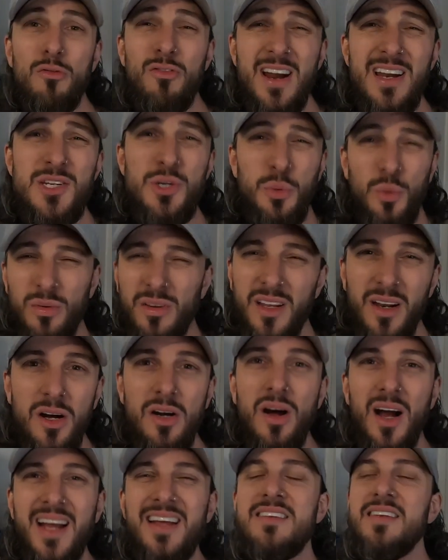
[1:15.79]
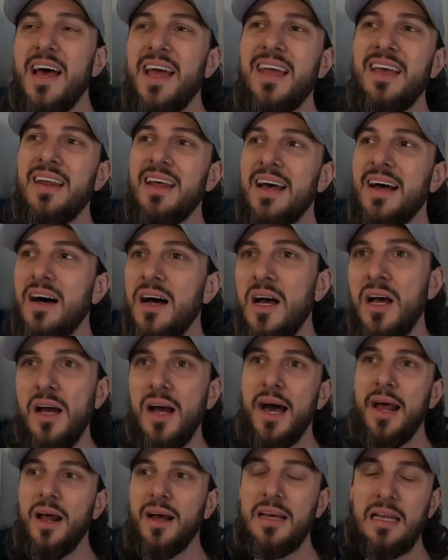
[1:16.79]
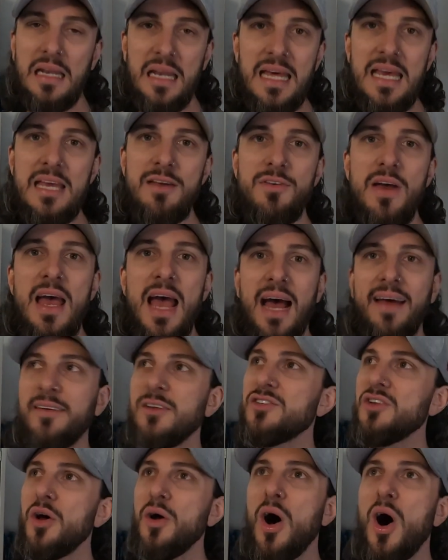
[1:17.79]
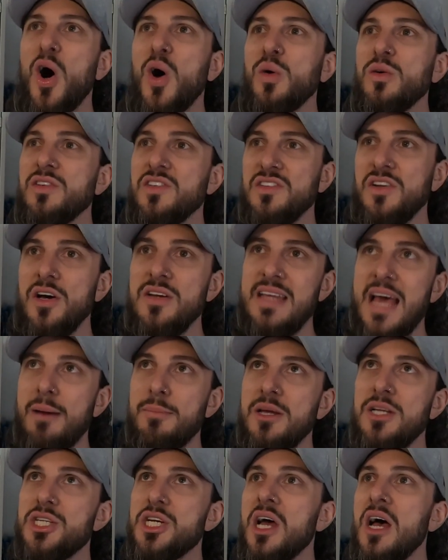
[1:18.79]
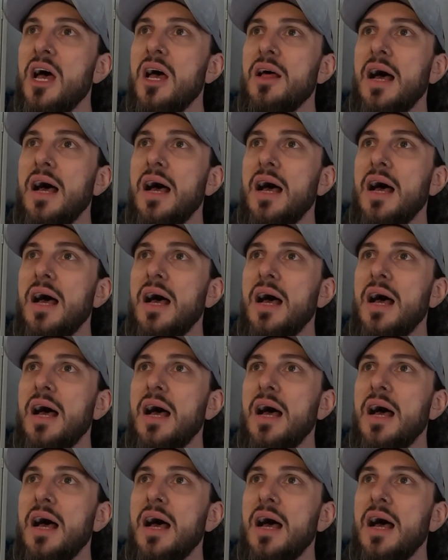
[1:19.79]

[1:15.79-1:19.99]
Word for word: rental, you know, I can take it out and I can leave and there's no holes, there's no damage.